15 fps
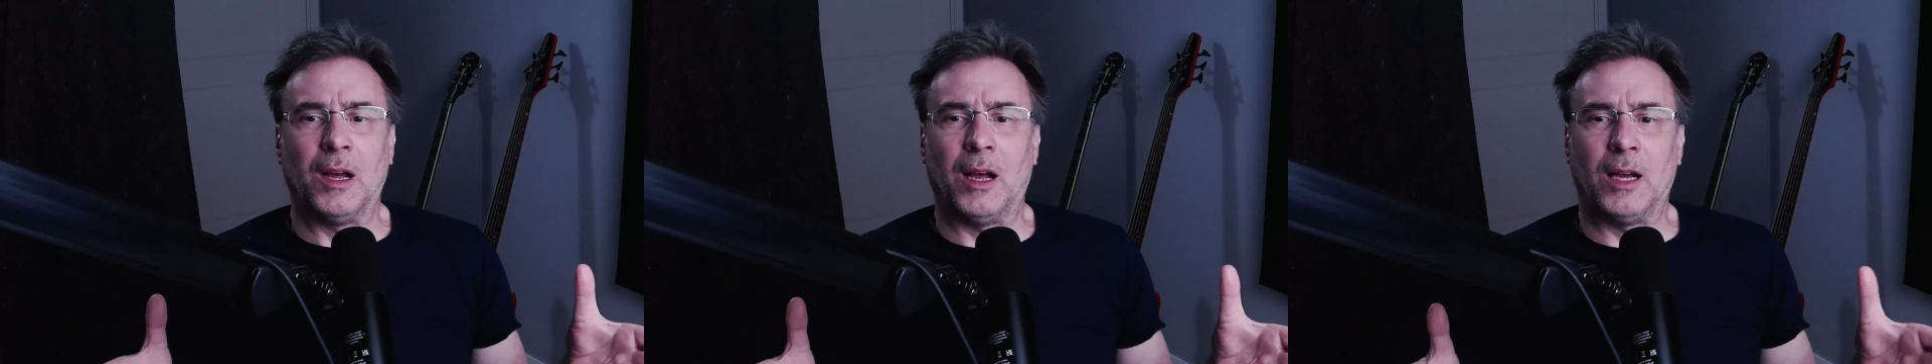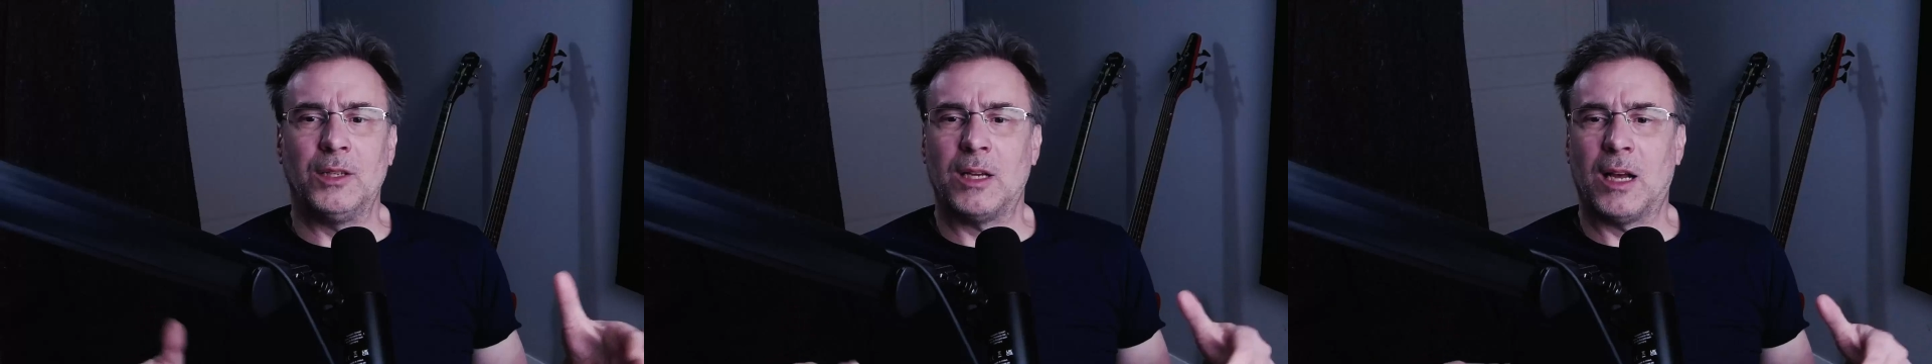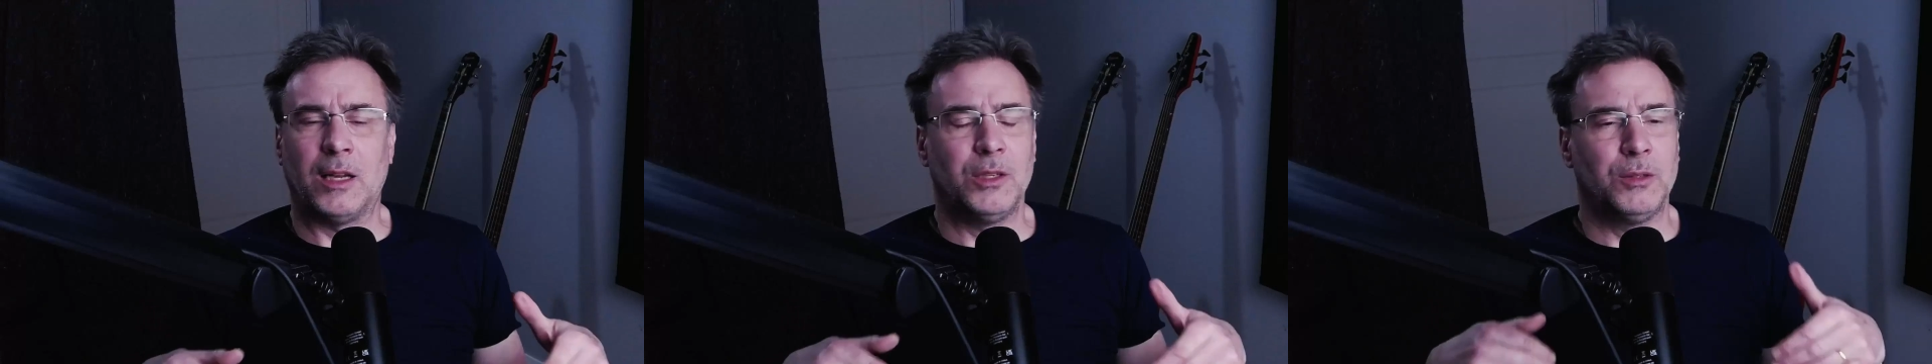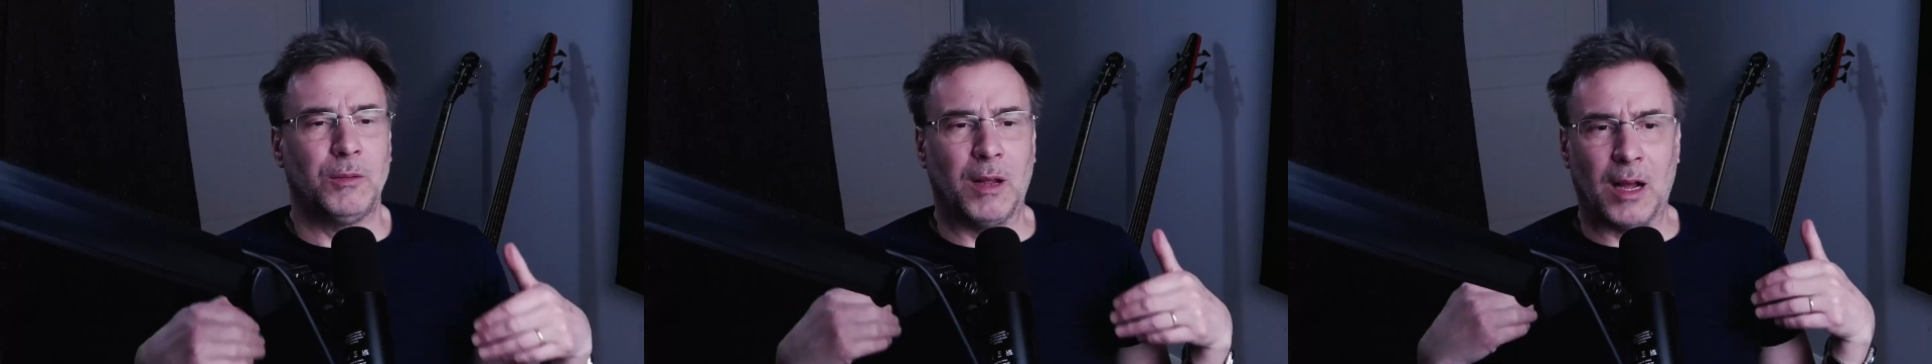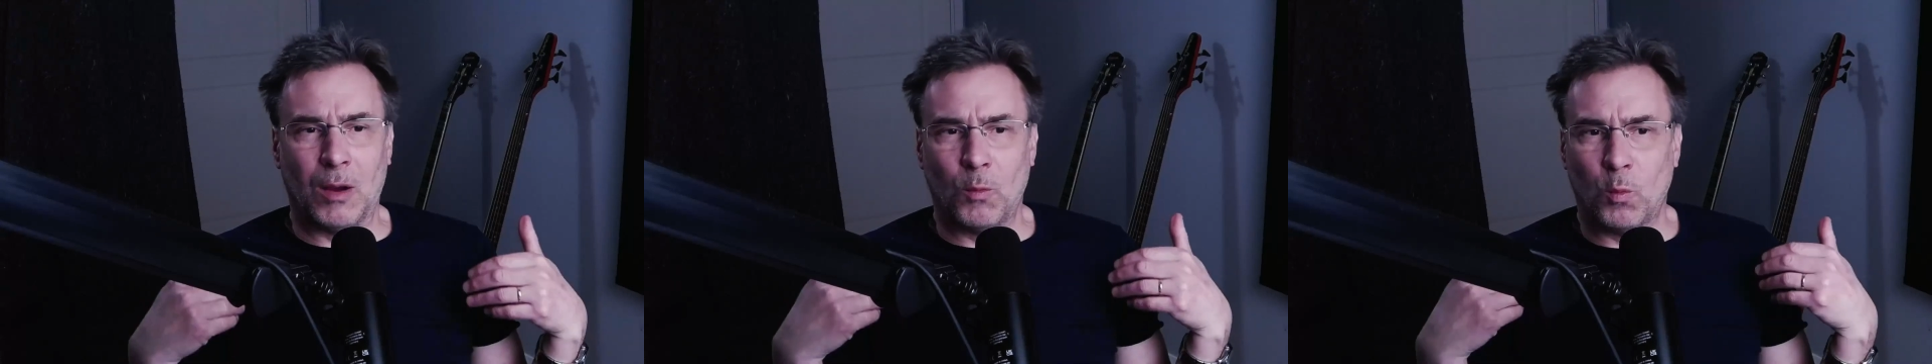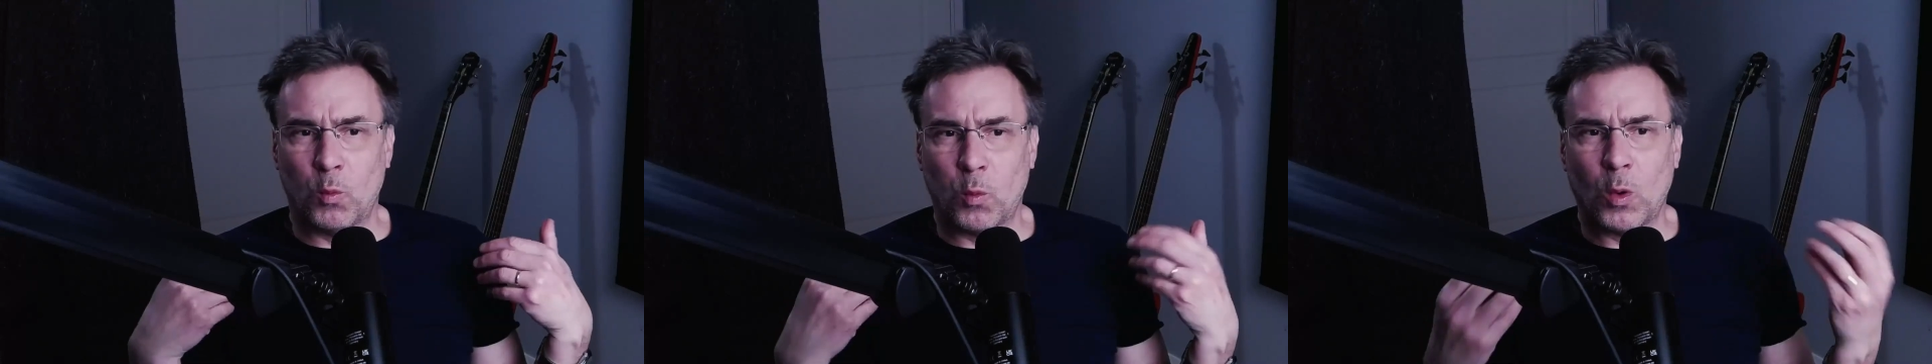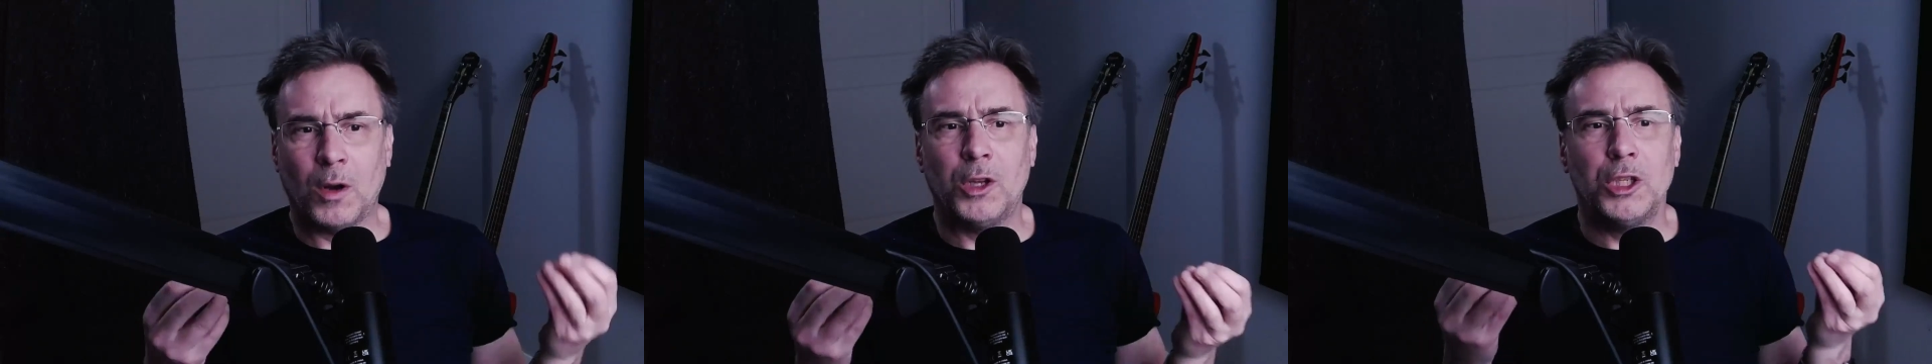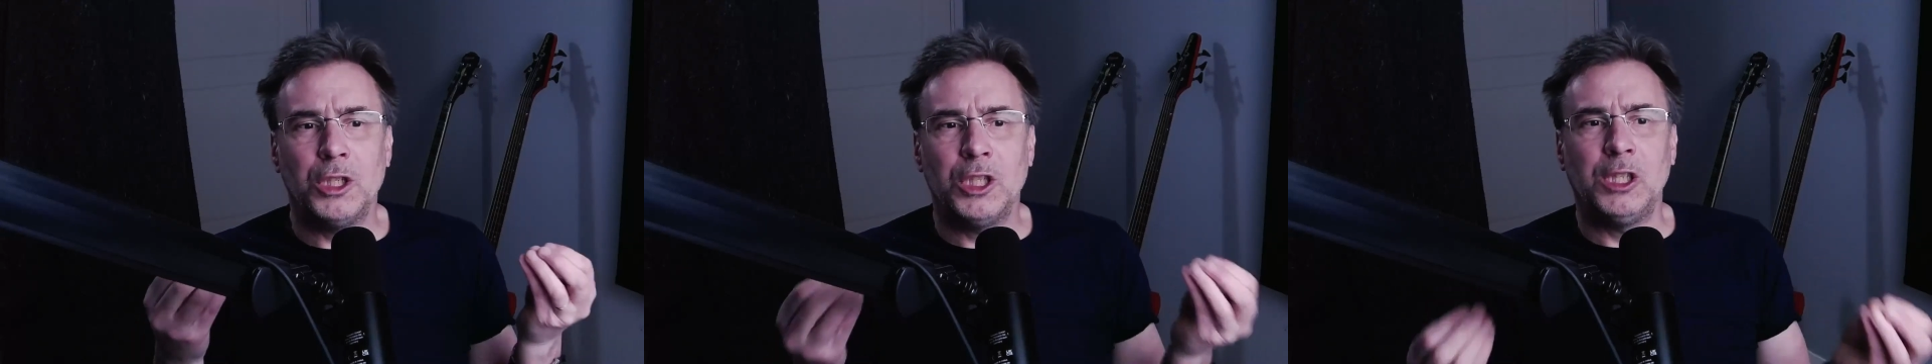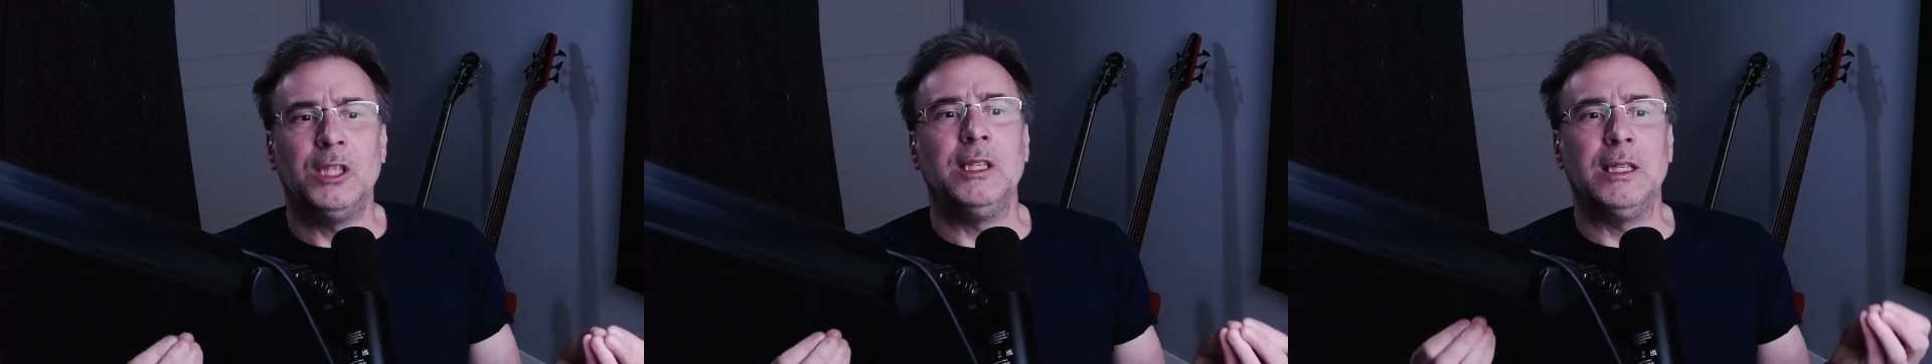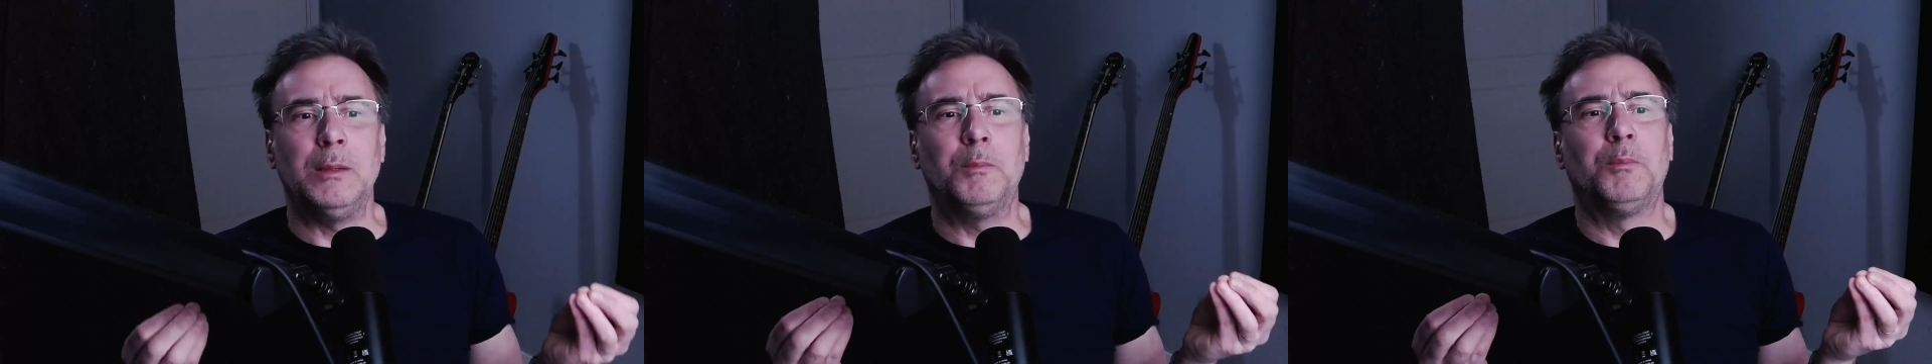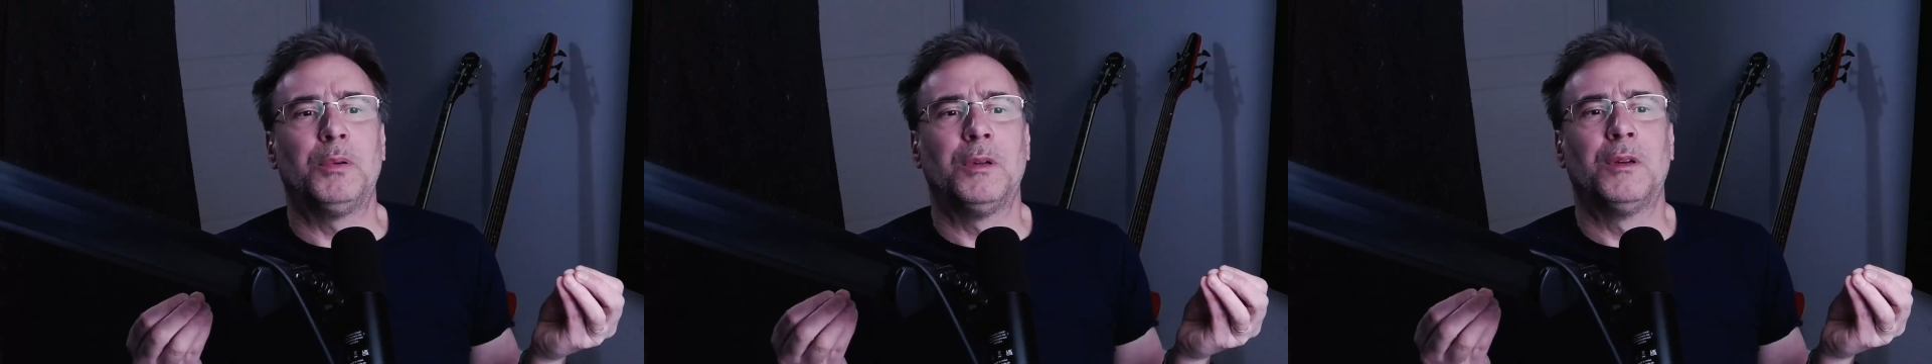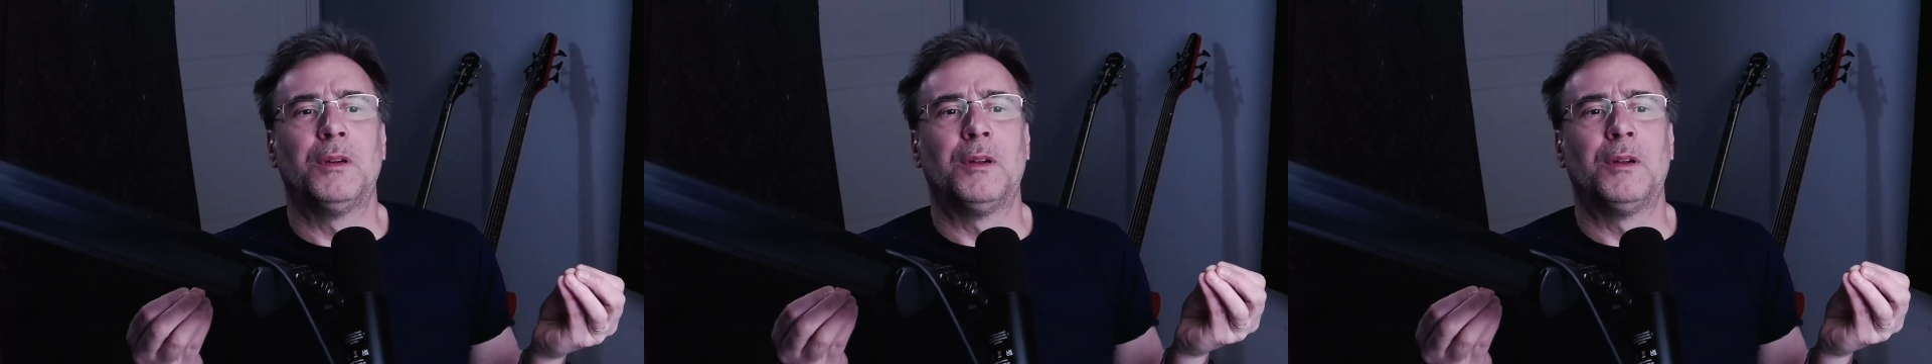I want to keep